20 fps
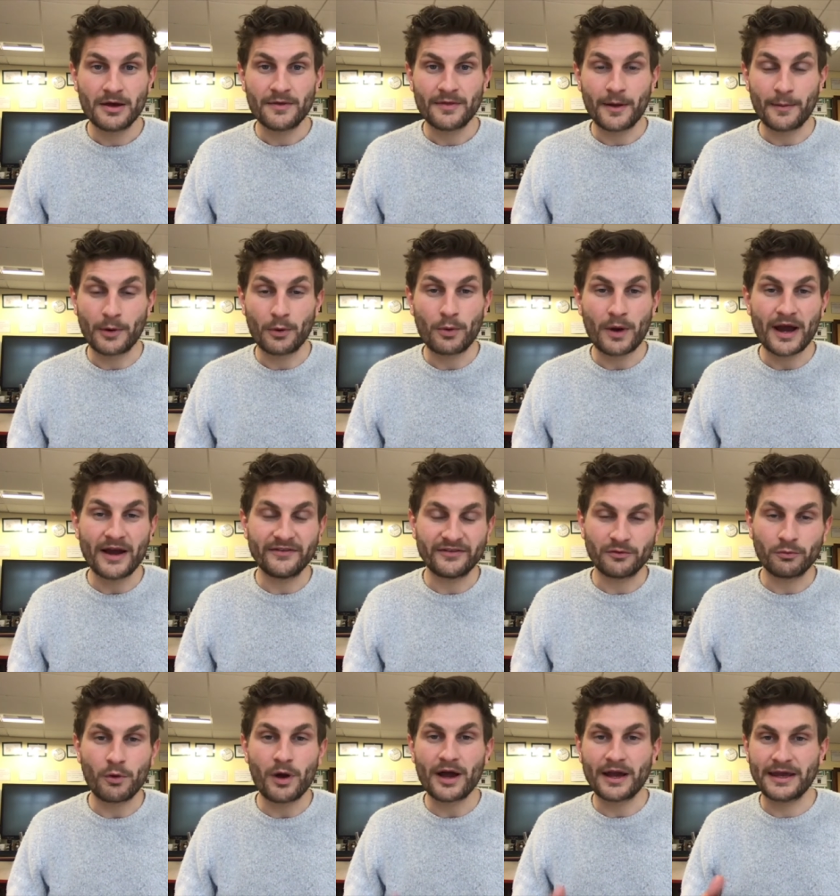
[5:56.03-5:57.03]
There'll be ways
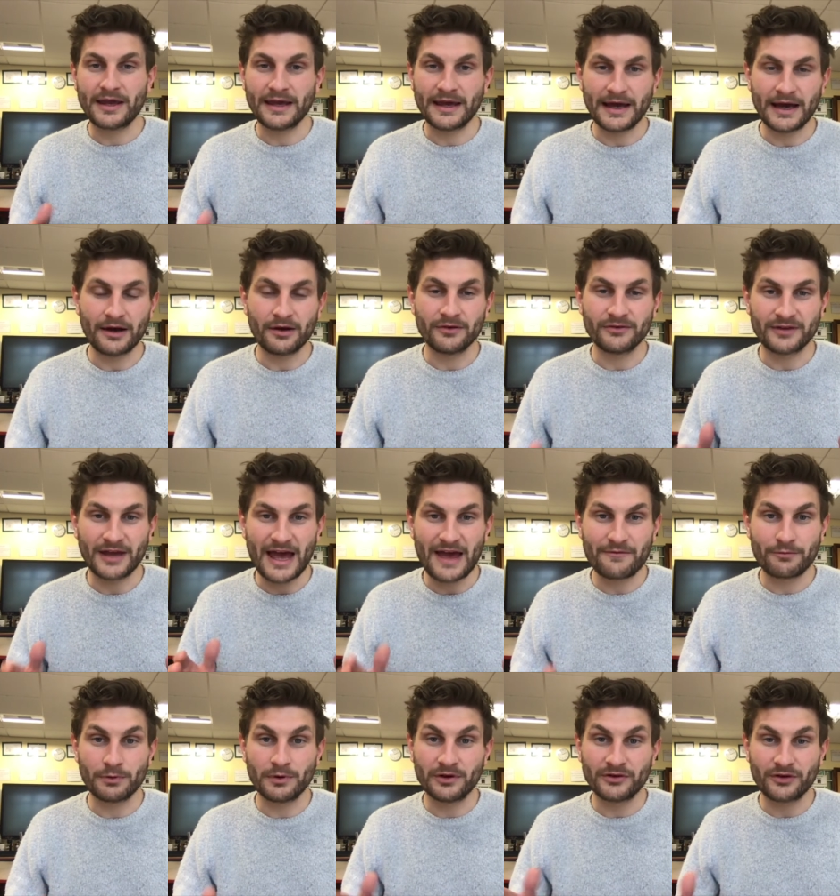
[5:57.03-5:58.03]
of working it out so
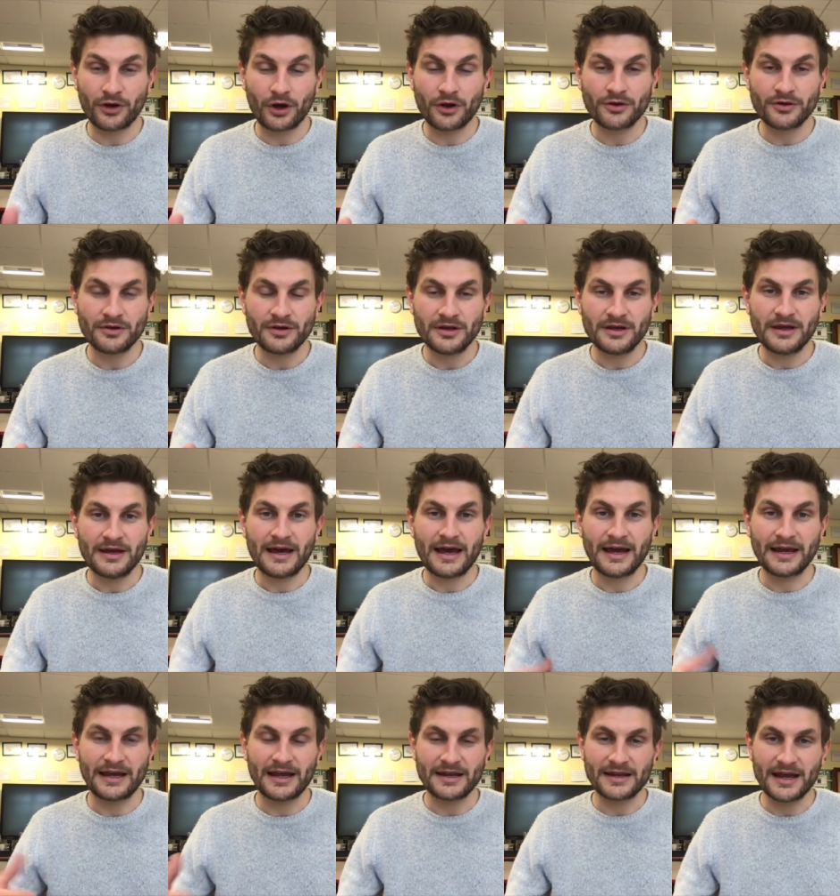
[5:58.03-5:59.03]
everyone is on
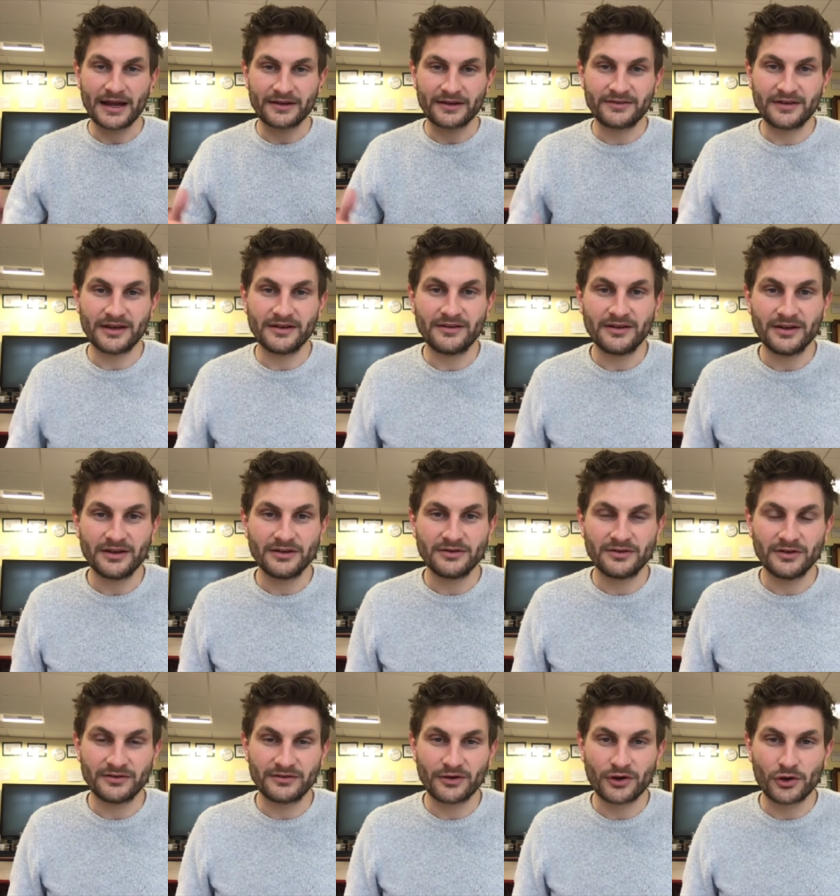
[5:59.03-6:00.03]
and connected
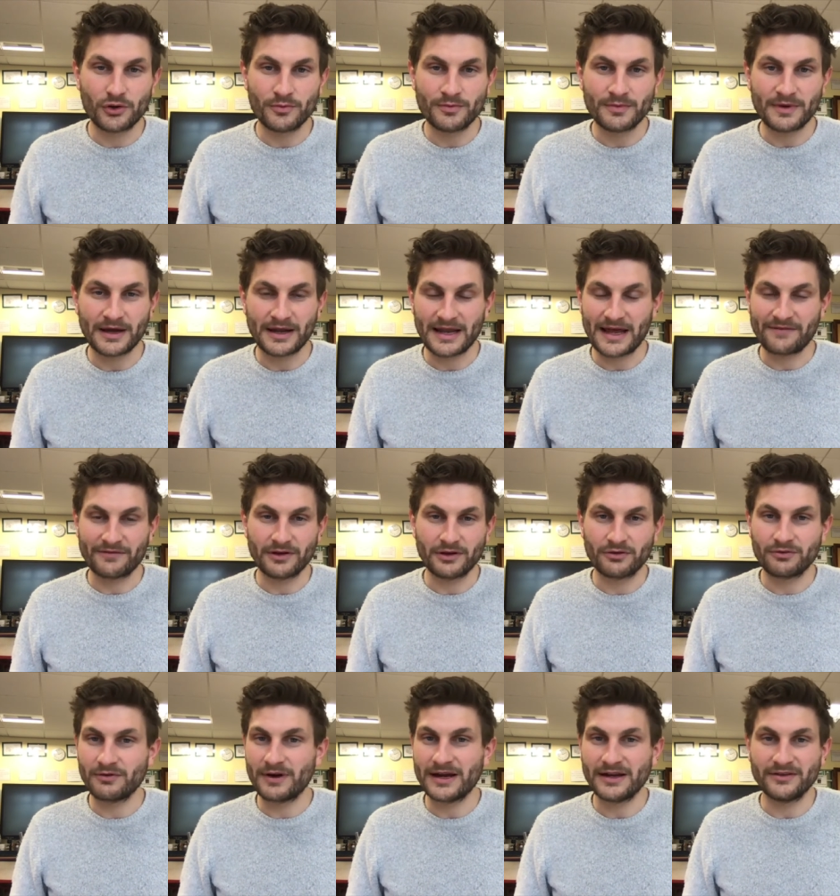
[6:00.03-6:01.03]
to Zoom and having
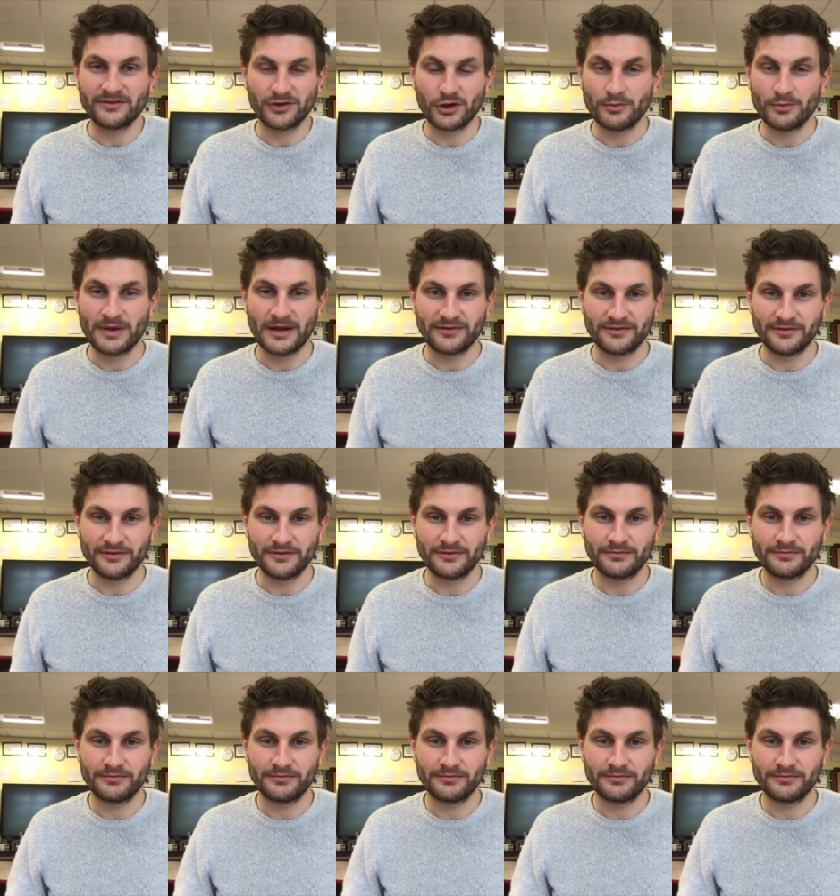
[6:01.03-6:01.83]
great Zoom lessons.